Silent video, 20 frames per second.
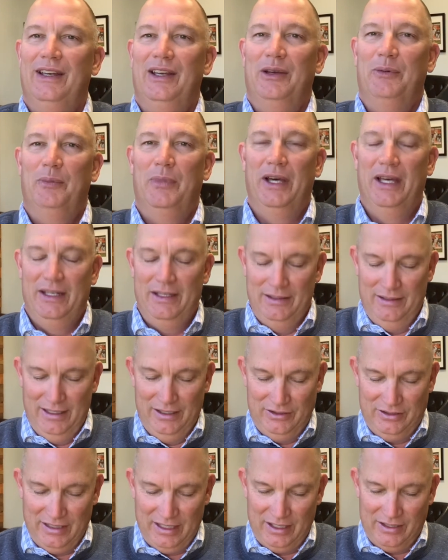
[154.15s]
But
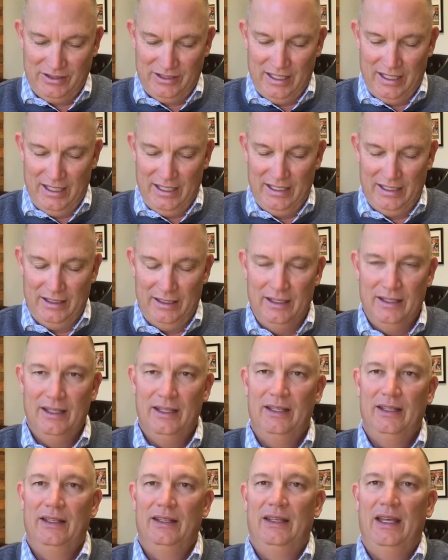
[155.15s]
instead of saying,
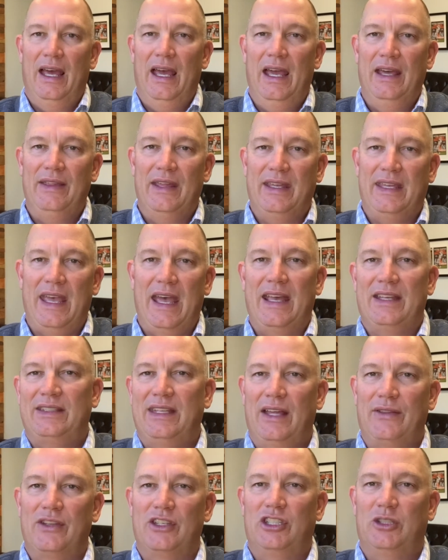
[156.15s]
"Hey, they cast
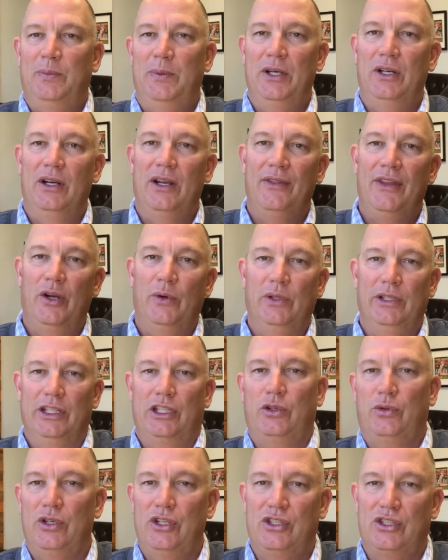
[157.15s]
out the spirit, they're really
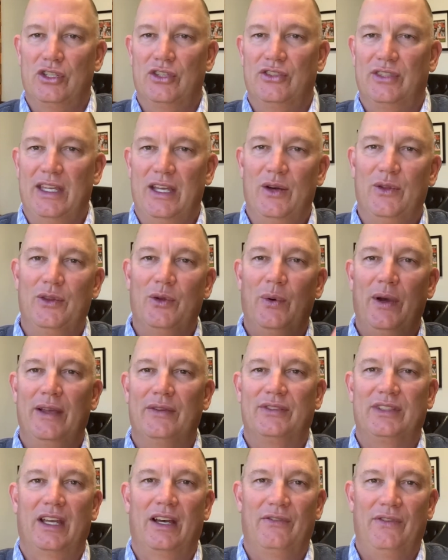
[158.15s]
Christians, they own the way of
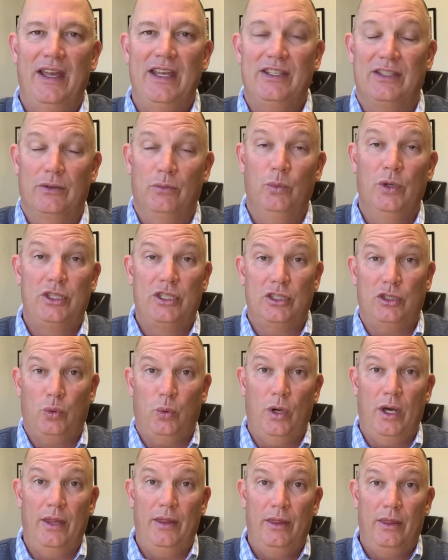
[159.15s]
salvation," which is
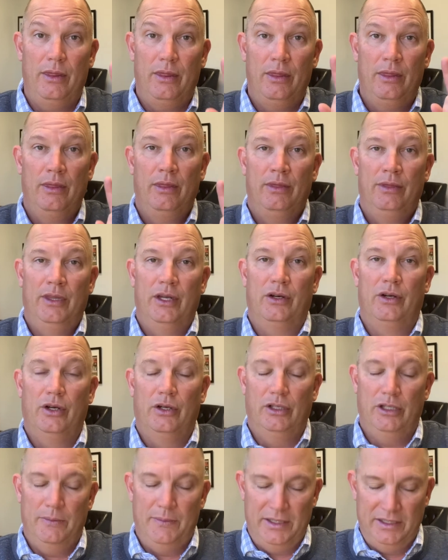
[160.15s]
what their
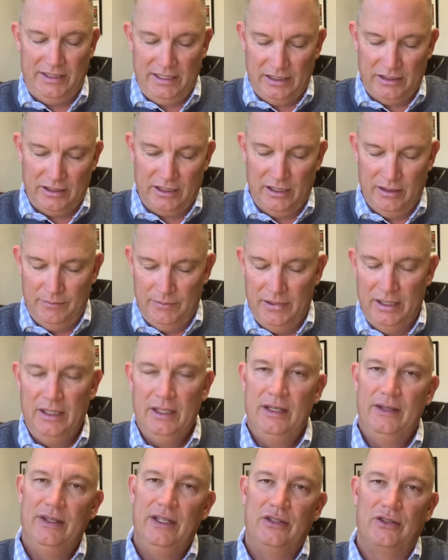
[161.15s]
girl had been telling them,
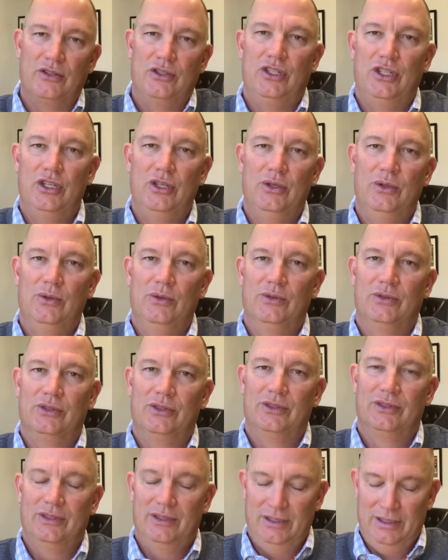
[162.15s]
"These are Jews.
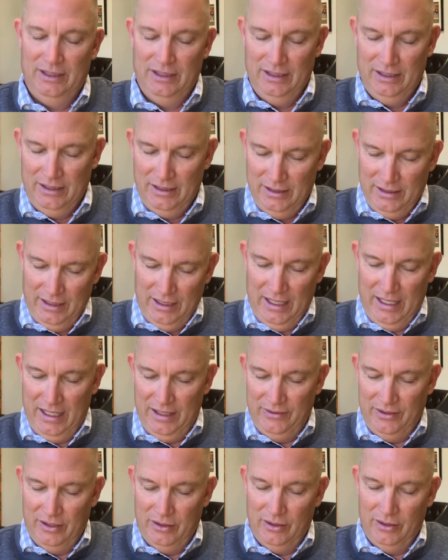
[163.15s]

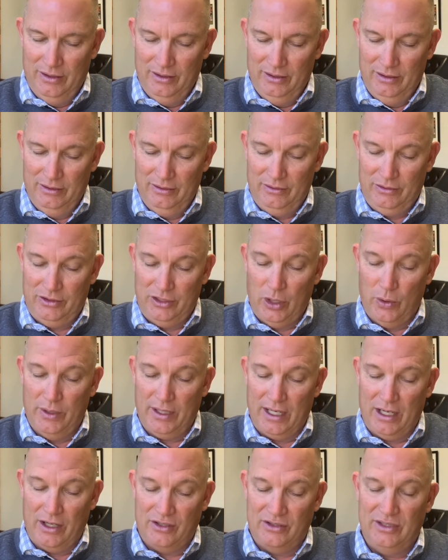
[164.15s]
And they're
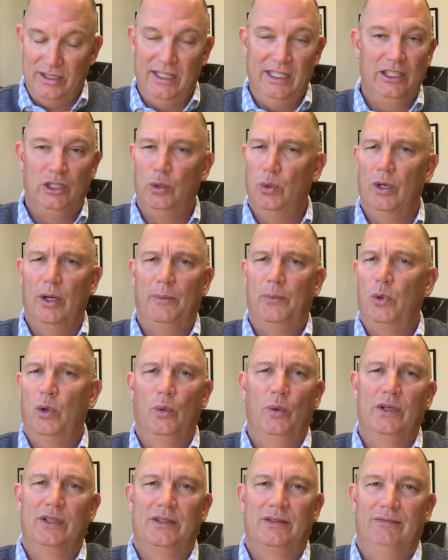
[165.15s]
throwing our city into an uproar,"
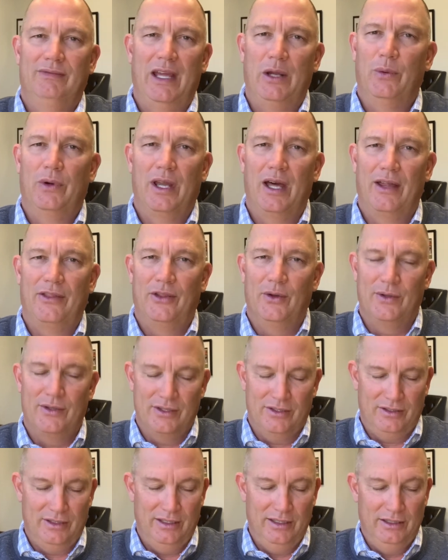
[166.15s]
which they were not throwing the
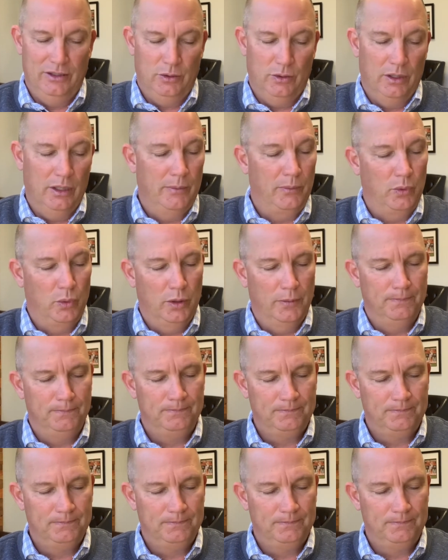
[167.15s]
city into an uproar.